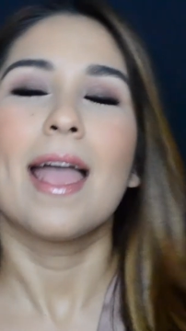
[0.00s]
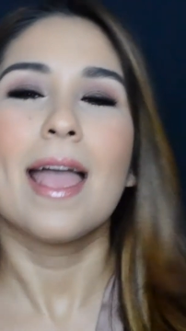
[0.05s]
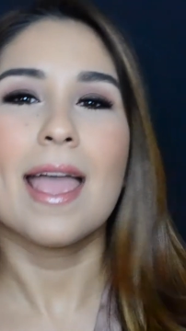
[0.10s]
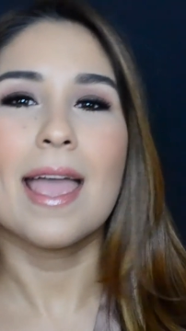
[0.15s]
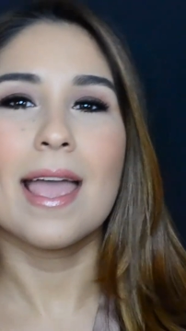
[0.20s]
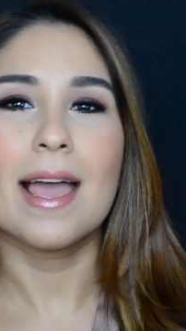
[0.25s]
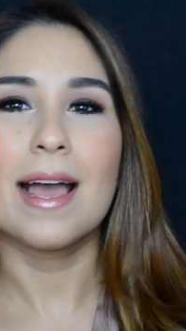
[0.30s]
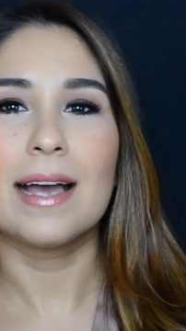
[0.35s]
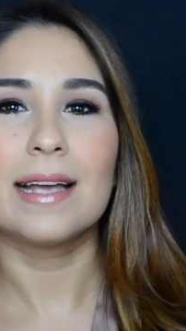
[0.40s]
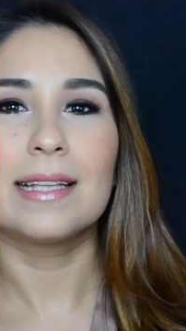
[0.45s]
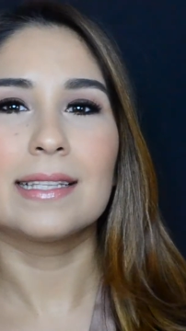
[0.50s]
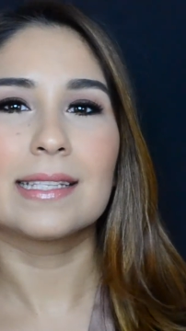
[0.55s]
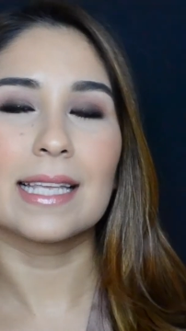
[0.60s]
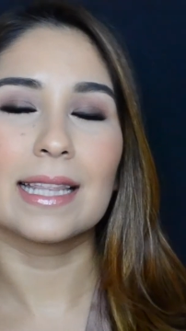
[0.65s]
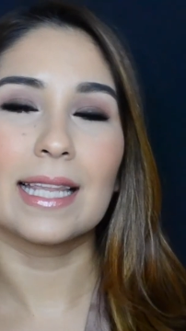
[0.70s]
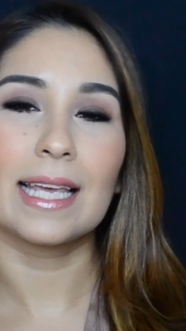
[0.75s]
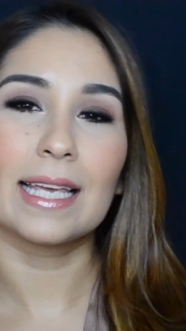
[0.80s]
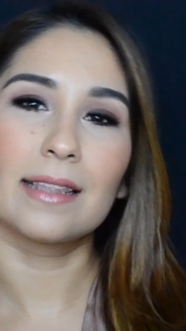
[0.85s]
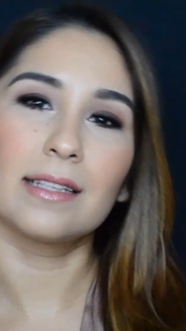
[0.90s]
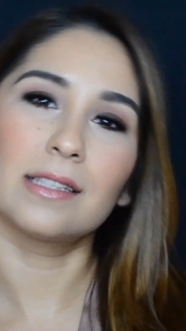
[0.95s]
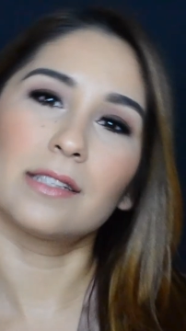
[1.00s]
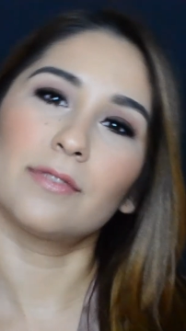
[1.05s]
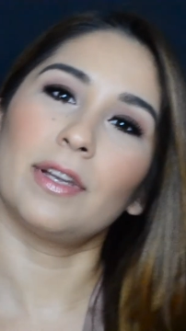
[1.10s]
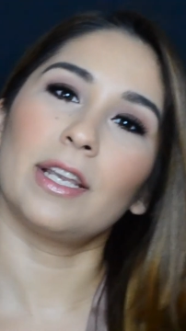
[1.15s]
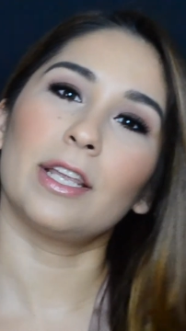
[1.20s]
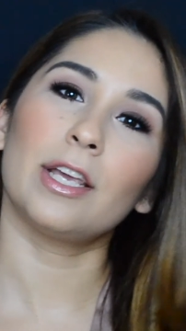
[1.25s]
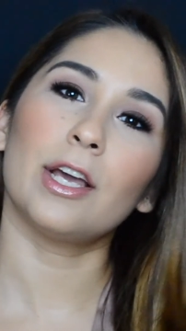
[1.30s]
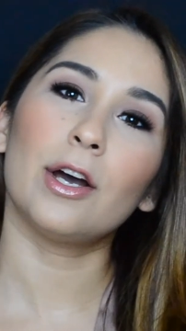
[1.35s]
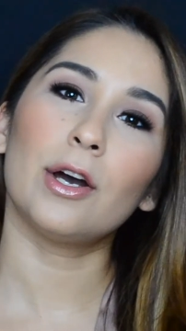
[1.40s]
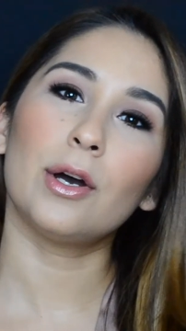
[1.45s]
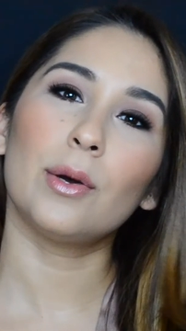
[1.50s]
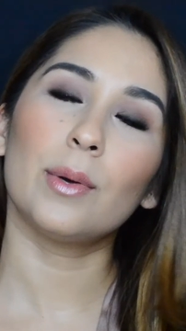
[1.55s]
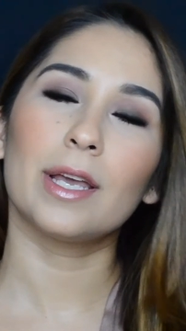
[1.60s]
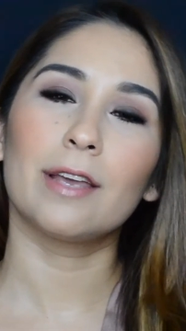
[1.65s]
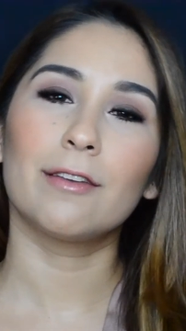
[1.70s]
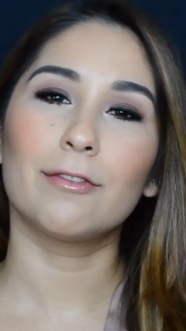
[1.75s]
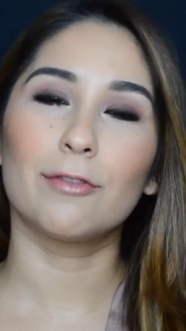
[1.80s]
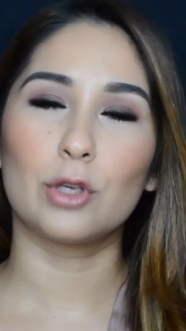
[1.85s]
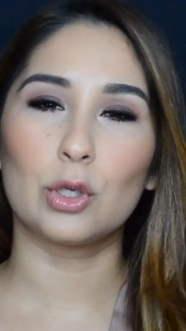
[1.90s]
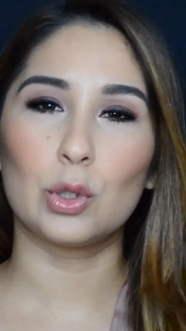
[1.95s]
And like this video
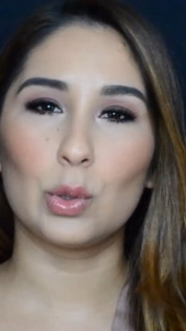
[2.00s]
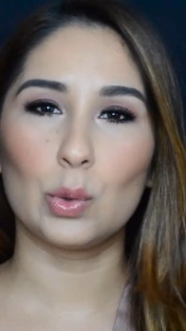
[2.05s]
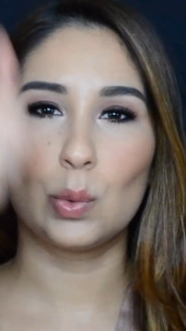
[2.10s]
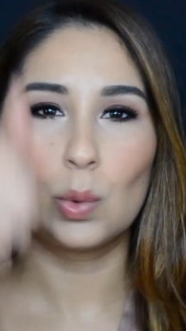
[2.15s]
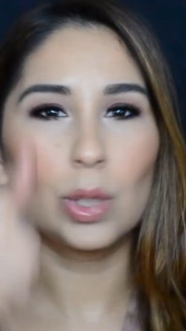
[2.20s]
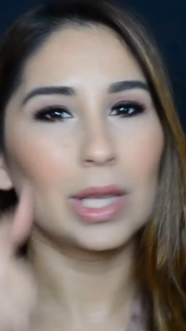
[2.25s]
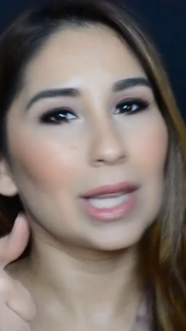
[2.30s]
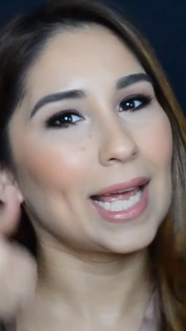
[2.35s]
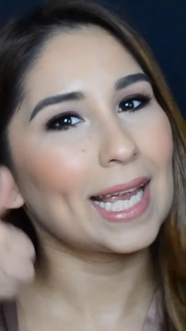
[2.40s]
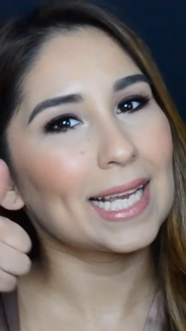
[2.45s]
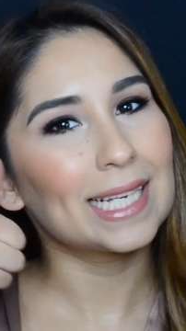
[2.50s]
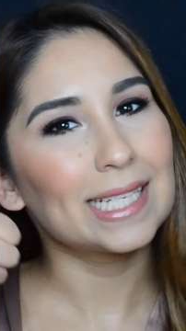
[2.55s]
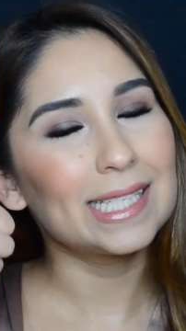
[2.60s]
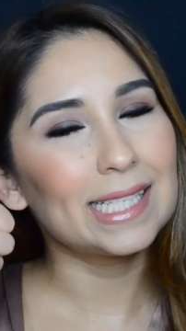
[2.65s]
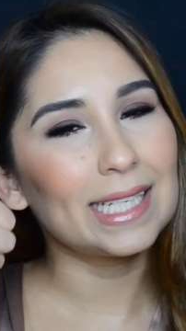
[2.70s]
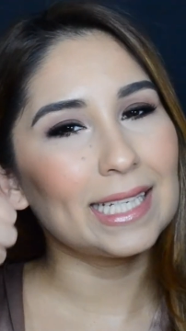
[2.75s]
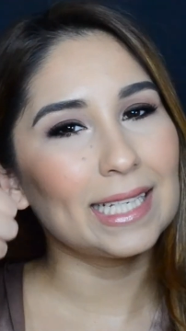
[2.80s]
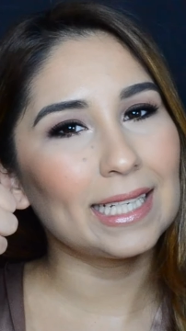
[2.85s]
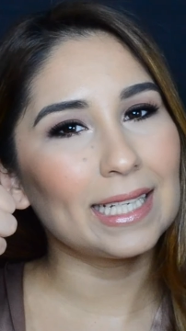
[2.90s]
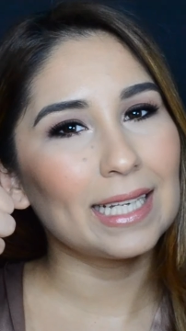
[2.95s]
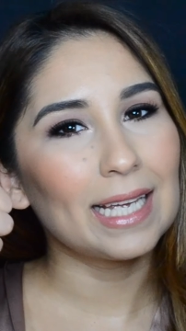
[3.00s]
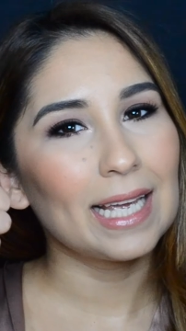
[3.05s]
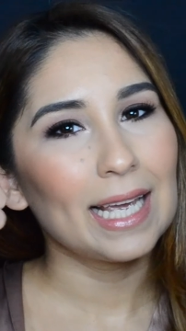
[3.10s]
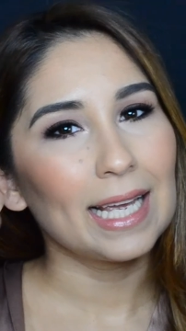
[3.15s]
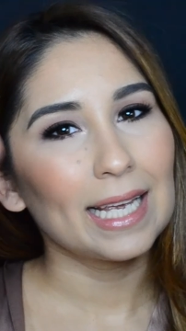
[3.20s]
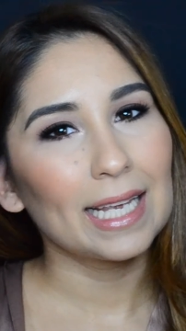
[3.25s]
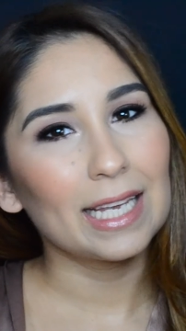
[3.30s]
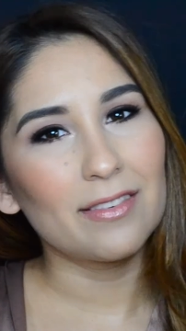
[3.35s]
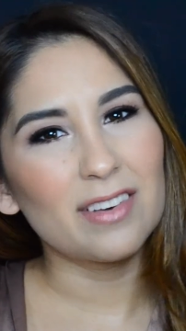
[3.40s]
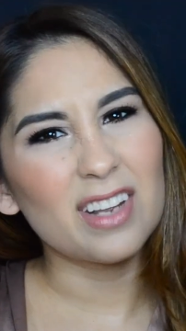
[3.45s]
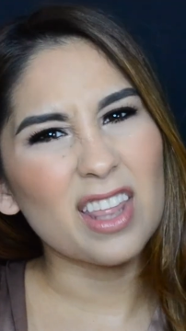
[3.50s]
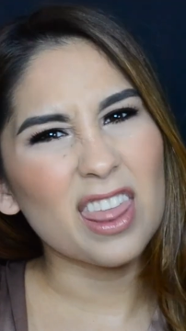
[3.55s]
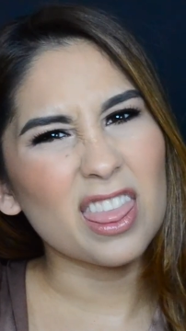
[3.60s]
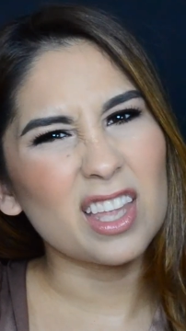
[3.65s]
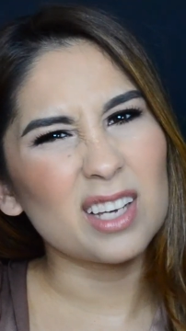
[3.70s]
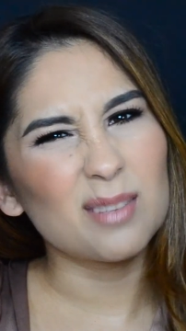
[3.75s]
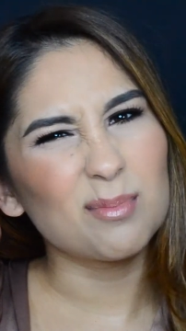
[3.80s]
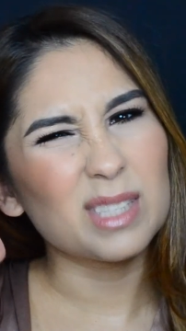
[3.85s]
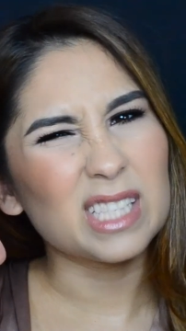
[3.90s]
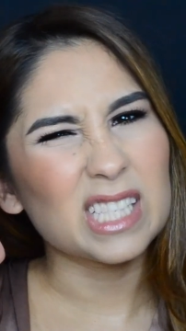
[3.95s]
if you liked it, give it a
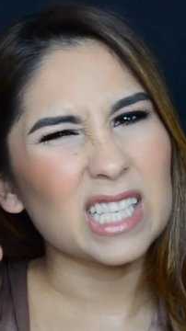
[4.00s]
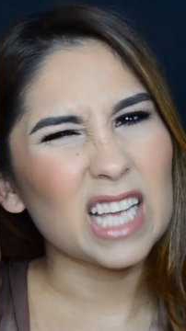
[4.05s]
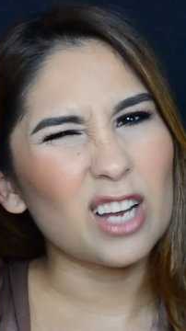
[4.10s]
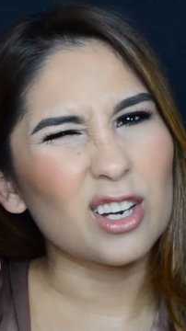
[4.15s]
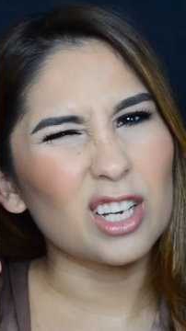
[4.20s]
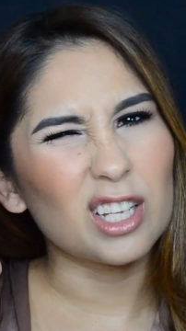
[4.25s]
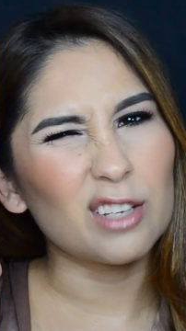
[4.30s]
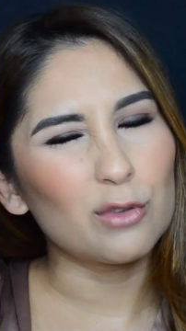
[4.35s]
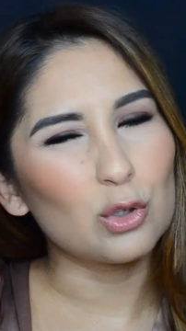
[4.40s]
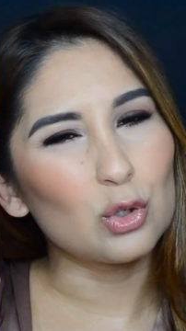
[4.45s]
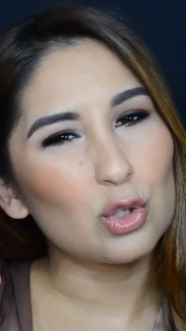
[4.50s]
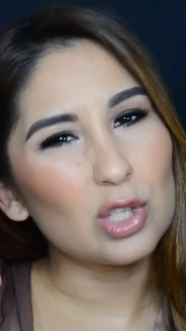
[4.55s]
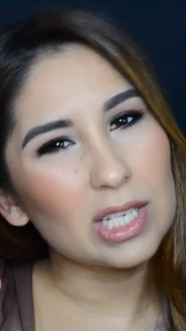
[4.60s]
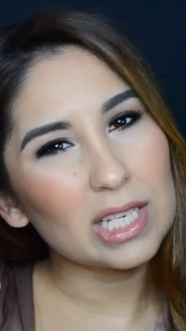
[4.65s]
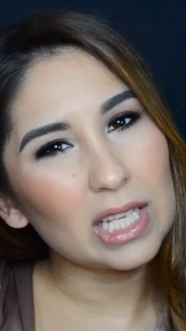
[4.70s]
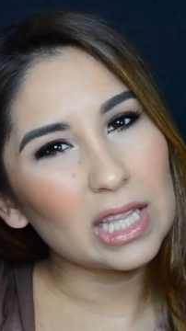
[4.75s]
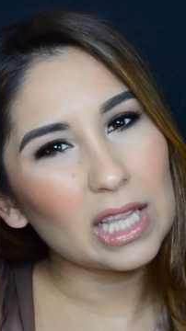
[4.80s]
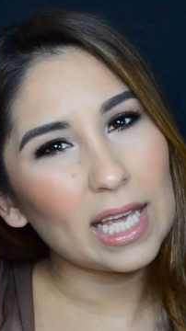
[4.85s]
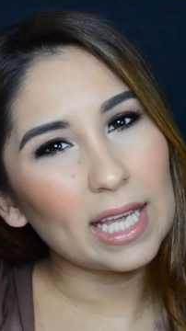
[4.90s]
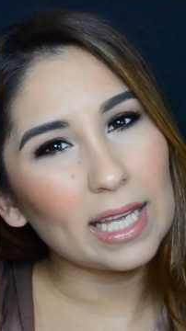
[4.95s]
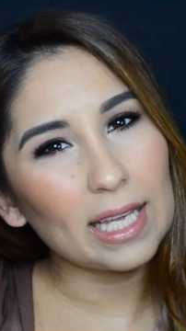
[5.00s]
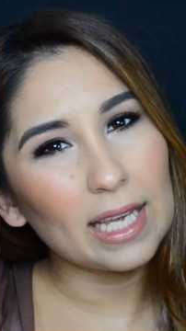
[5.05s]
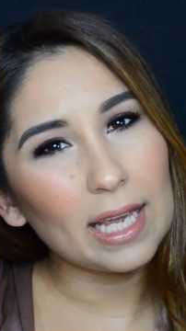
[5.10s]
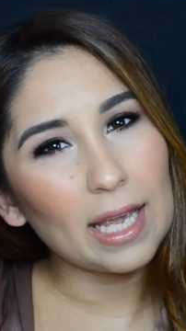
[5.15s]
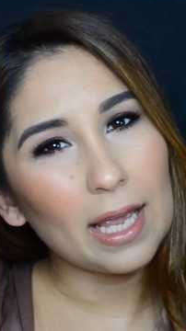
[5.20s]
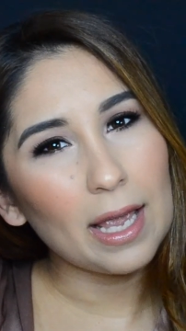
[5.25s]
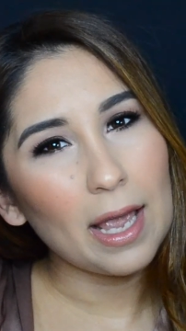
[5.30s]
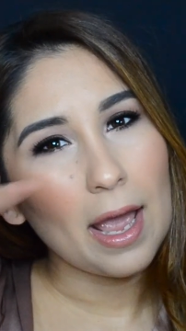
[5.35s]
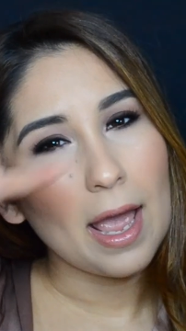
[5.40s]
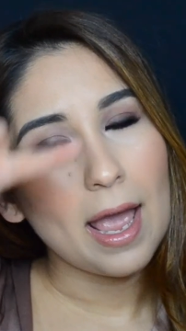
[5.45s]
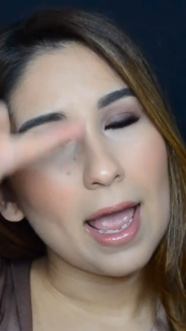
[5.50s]
thumbs down if you didn't like it,